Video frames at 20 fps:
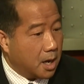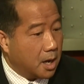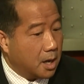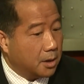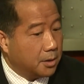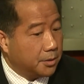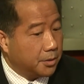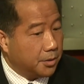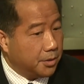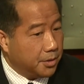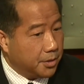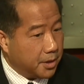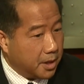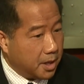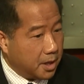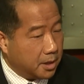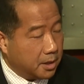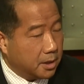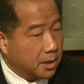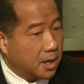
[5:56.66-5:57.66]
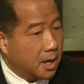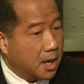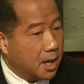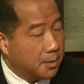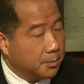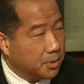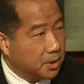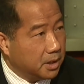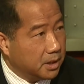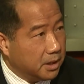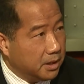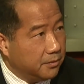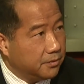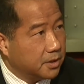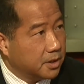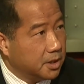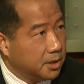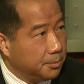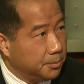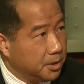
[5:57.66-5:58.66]
then I believe
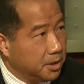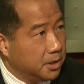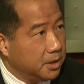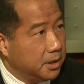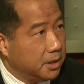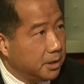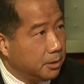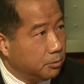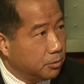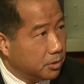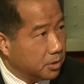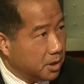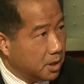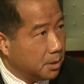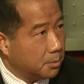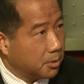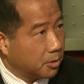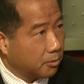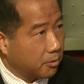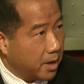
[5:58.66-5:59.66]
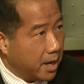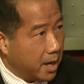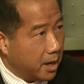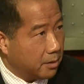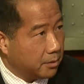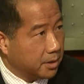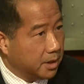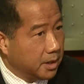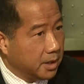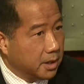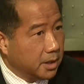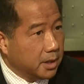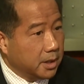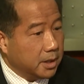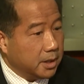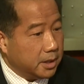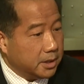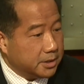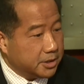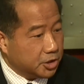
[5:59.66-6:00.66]
the community will come around.
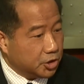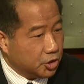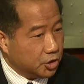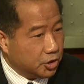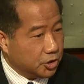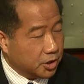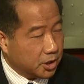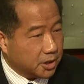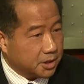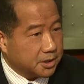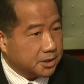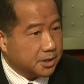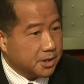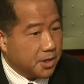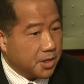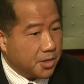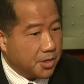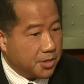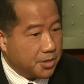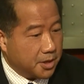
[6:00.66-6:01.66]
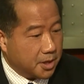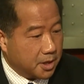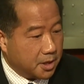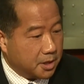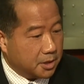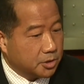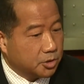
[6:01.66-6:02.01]
It's just the